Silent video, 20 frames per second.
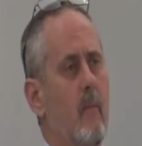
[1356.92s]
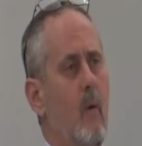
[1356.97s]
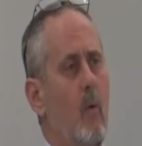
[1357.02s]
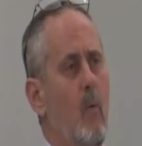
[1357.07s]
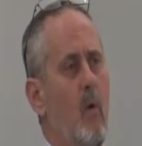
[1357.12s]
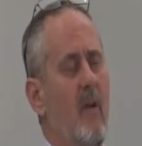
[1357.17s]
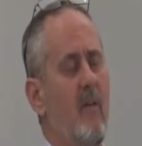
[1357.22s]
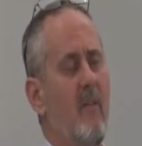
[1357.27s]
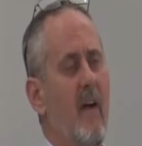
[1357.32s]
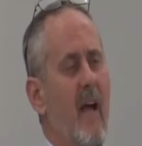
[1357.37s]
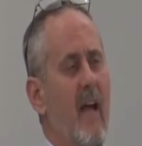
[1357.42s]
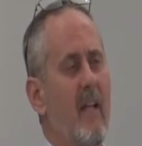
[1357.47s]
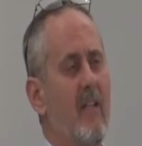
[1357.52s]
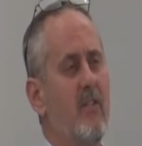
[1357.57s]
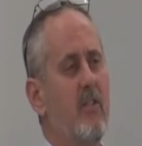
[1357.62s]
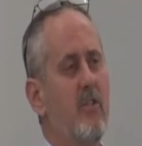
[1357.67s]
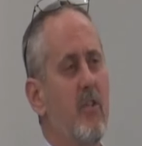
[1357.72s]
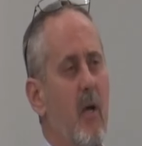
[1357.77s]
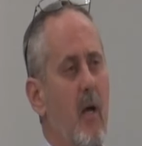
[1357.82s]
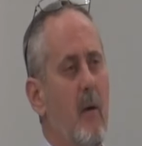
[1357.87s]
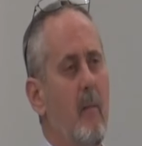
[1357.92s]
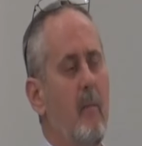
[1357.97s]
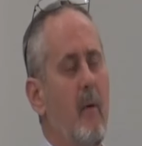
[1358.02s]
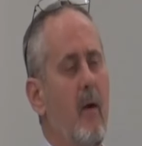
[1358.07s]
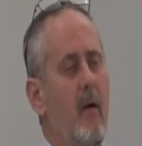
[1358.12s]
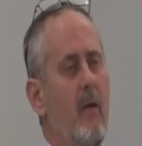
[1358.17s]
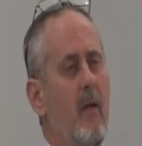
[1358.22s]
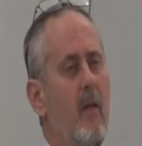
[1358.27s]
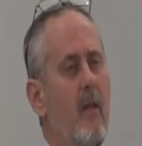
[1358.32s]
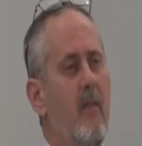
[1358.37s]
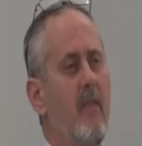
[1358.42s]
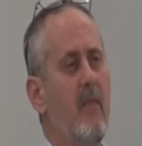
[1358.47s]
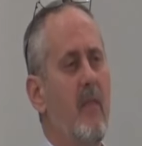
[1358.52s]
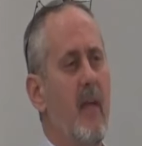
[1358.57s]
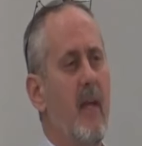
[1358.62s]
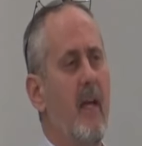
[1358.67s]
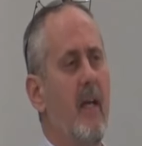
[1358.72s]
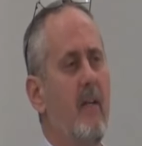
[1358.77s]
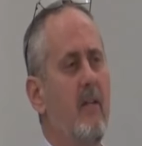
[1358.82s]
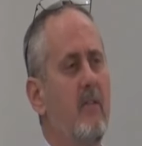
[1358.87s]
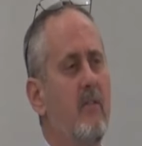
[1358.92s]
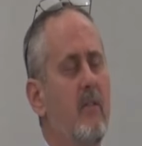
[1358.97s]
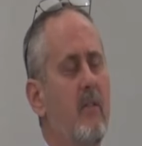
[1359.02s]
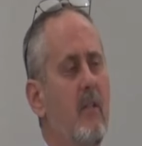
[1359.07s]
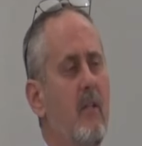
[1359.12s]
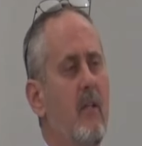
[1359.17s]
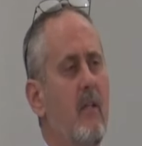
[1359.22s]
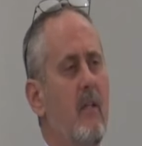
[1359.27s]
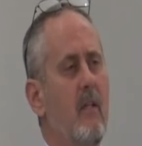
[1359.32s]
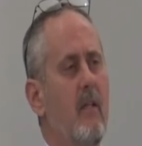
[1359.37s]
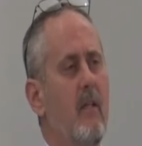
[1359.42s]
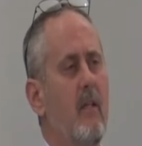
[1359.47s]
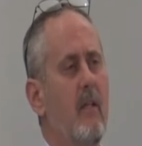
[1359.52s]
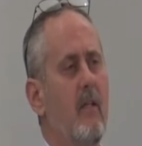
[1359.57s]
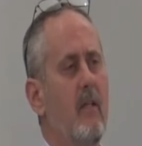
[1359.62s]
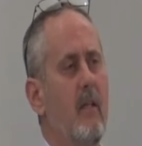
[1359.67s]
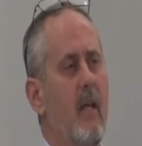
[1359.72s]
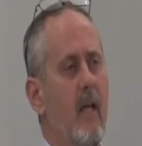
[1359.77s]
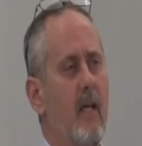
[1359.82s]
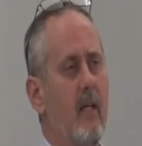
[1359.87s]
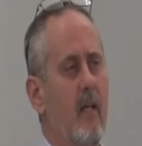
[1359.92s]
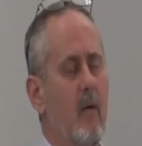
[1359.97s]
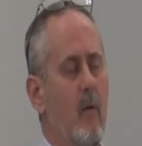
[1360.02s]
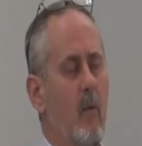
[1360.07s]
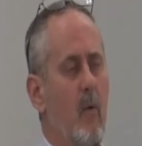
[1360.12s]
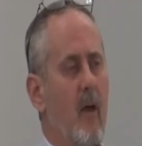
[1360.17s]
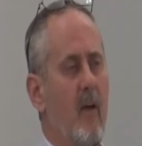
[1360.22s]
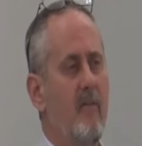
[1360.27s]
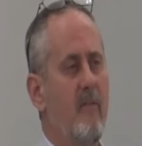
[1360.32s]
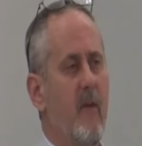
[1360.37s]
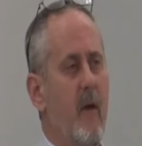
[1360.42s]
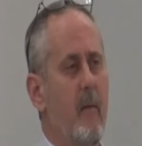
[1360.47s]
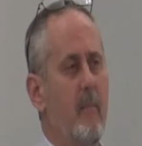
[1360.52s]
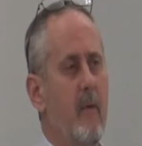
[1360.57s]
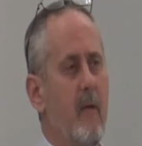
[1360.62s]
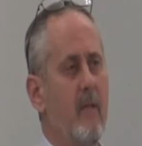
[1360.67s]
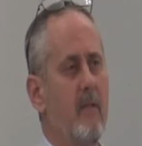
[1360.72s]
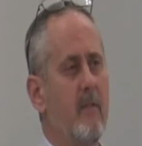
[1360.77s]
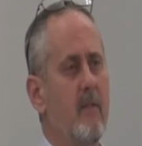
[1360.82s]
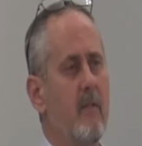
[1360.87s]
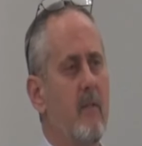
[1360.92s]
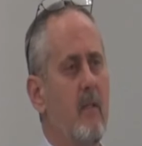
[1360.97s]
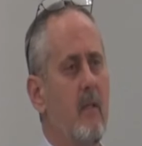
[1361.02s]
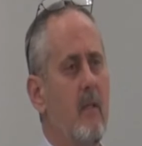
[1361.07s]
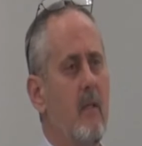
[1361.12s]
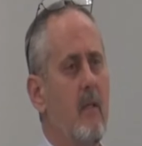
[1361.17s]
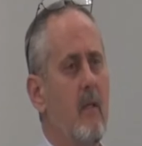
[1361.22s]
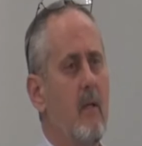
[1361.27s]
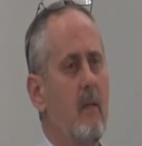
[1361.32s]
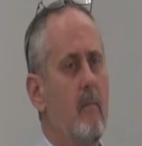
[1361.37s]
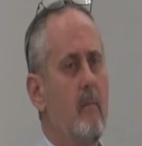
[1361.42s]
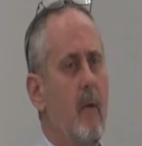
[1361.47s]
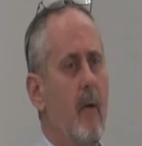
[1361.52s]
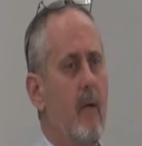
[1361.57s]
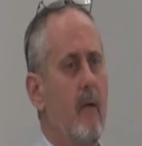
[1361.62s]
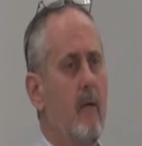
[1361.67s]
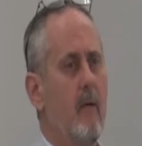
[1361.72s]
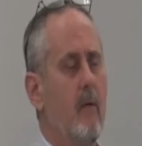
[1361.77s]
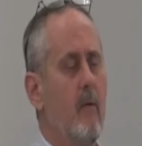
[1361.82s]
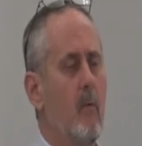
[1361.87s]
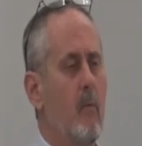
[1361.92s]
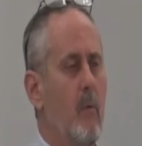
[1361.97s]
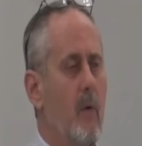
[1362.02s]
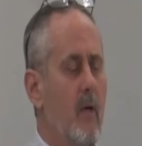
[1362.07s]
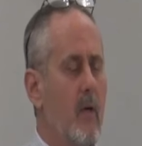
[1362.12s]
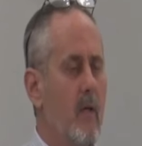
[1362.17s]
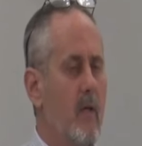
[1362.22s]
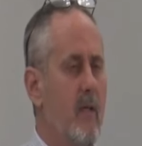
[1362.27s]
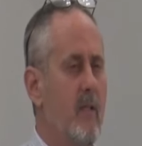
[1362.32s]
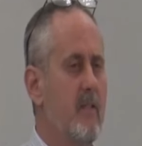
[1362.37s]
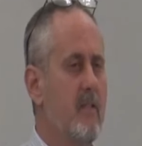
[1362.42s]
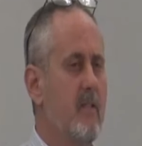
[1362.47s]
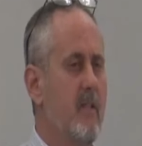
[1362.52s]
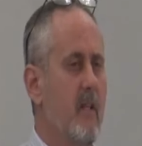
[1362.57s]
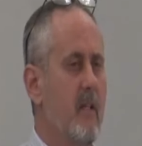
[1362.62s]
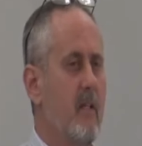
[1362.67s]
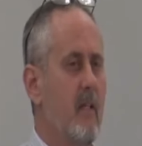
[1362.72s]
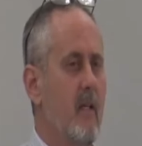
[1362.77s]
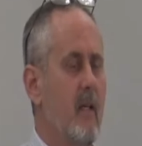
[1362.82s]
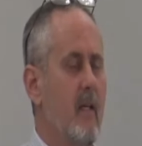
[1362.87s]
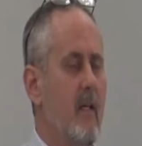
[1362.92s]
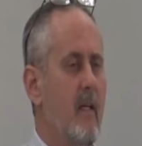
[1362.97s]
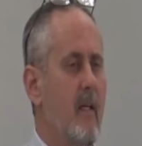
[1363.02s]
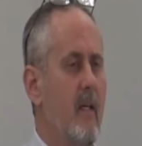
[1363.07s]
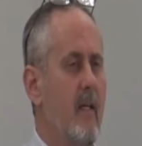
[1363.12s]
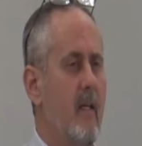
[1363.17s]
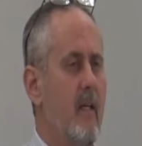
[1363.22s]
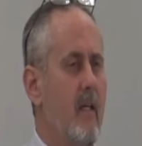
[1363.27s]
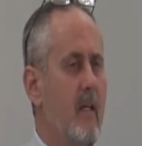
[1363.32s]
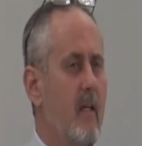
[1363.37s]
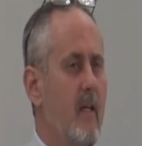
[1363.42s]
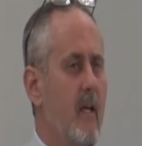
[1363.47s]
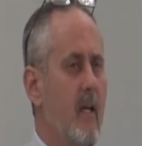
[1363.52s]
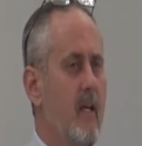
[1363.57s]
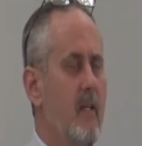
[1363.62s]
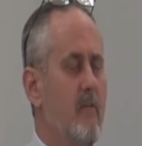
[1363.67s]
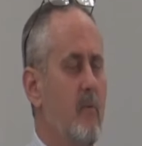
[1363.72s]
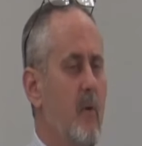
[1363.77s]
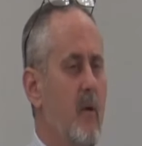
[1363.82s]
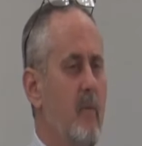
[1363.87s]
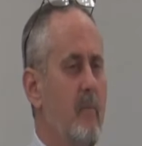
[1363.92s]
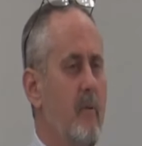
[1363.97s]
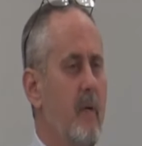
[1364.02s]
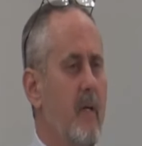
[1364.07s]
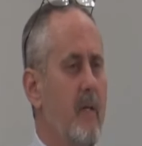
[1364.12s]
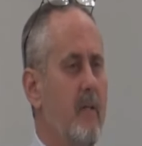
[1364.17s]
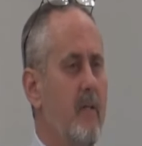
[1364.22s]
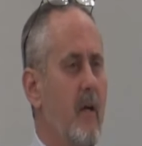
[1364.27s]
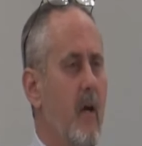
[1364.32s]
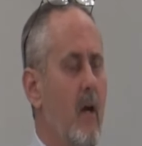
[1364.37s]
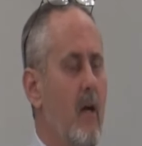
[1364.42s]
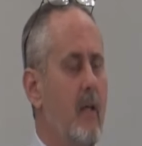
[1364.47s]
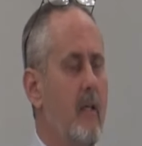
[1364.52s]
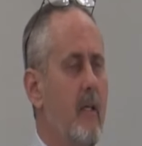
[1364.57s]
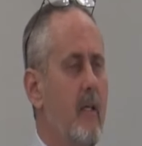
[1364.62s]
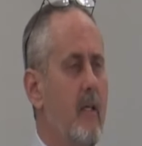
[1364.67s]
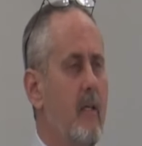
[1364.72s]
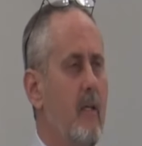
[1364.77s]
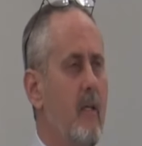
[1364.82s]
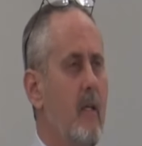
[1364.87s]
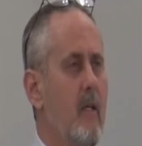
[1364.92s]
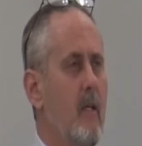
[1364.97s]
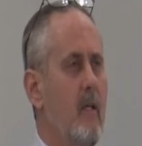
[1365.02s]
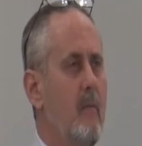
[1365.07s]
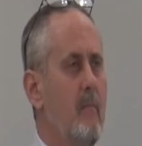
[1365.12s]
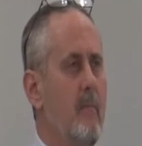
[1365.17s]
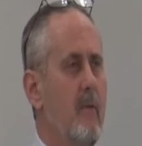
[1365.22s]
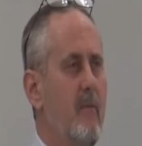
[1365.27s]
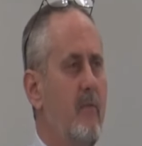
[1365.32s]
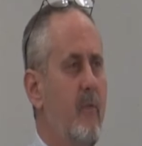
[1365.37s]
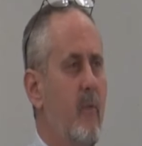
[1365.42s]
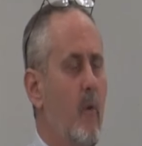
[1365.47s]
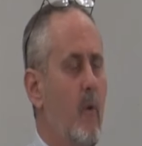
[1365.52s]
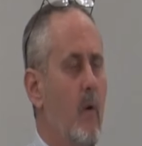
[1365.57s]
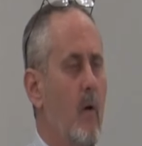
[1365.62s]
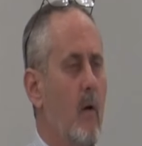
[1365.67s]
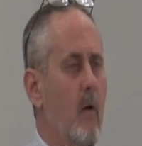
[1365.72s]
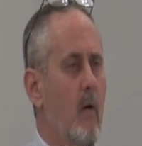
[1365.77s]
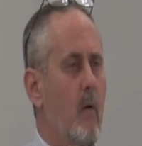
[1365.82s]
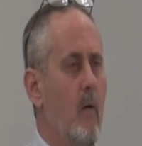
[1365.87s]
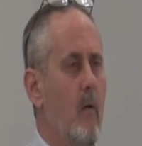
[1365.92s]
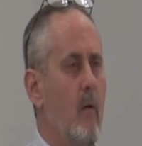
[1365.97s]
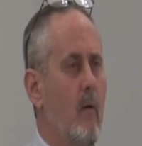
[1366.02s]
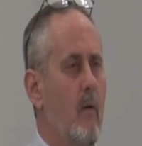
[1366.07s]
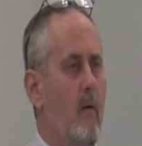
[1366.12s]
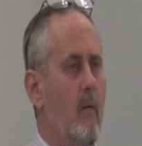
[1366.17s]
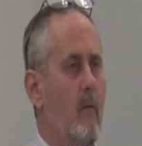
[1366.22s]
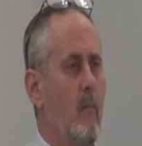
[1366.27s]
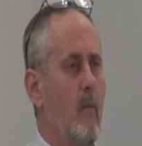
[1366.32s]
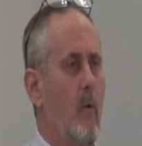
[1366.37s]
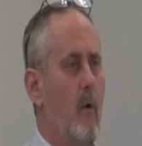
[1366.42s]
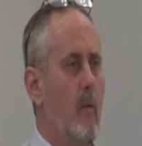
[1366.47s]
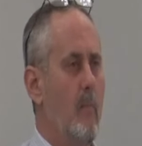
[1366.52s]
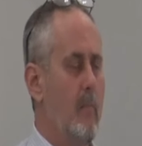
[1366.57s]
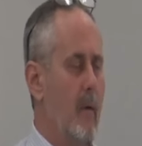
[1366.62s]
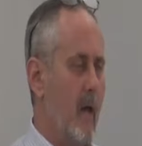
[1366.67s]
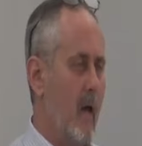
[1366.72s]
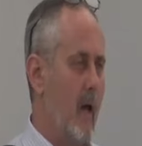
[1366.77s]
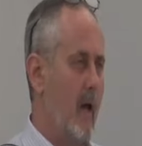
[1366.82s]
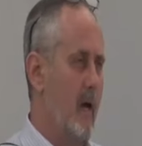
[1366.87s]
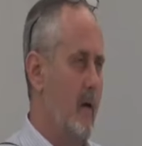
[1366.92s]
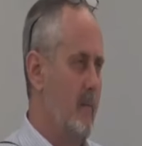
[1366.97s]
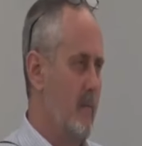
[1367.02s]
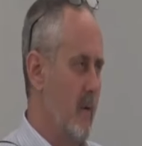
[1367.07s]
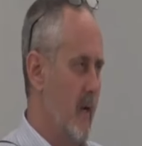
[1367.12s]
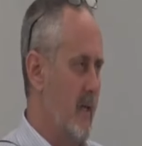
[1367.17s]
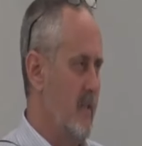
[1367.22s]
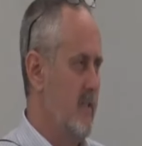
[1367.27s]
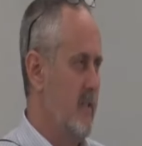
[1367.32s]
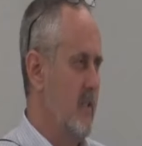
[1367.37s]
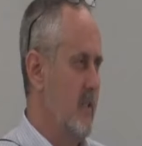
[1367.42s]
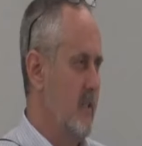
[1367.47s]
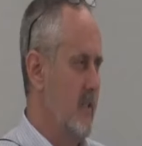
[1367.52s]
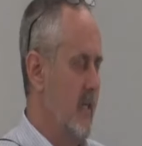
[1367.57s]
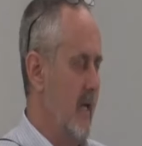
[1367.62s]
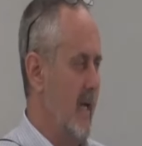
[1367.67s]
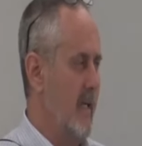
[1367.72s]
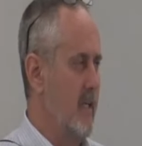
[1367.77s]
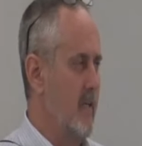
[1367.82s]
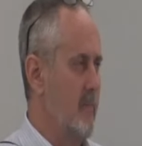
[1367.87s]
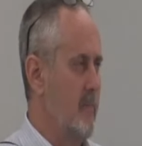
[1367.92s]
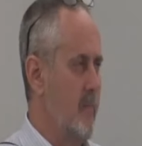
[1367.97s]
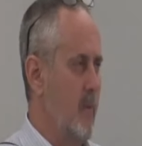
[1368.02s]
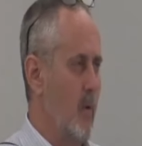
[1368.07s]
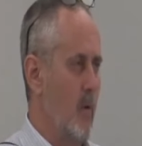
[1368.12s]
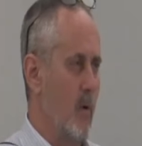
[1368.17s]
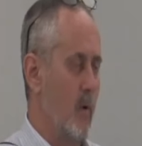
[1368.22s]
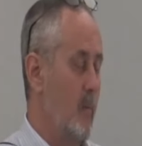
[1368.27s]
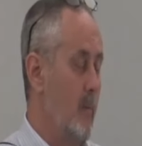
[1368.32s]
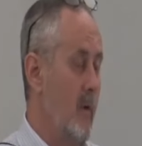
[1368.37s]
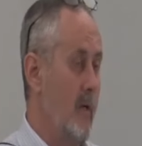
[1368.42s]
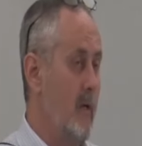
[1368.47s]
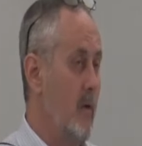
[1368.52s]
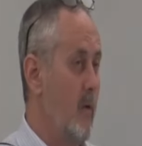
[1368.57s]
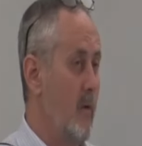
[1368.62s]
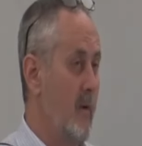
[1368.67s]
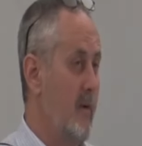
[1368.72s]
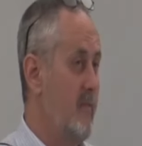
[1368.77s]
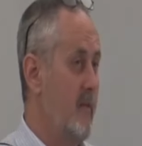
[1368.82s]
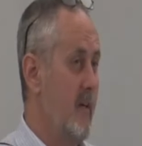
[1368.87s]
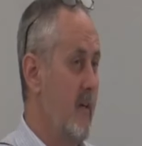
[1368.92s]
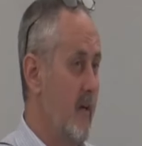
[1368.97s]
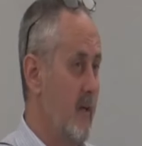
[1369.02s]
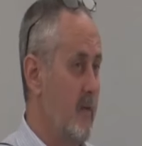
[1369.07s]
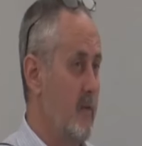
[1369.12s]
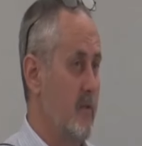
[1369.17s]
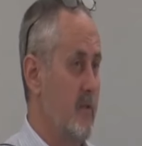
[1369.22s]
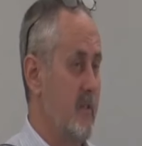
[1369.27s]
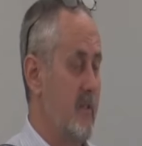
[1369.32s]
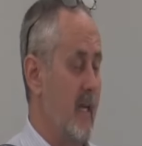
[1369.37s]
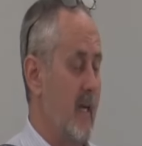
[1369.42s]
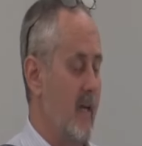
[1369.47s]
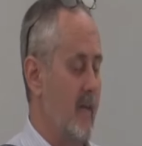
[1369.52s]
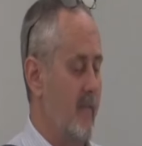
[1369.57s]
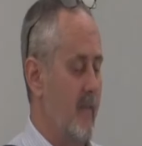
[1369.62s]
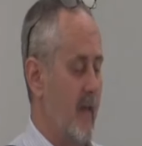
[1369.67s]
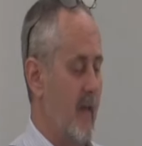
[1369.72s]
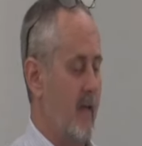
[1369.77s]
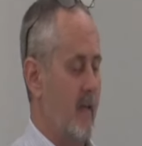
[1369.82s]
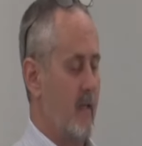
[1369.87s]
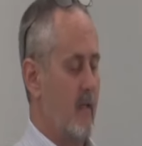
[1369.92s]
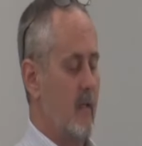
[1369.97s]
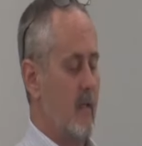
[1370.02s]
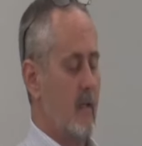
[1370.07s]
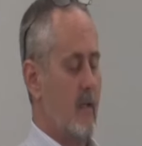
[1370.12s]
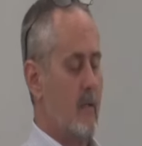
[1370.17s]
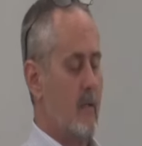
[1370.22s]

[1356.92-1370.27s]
We've had some things taken away from us, but realistically, as we've been talking before, we're blind, wretched, naked, and poor, and we don't even understand that.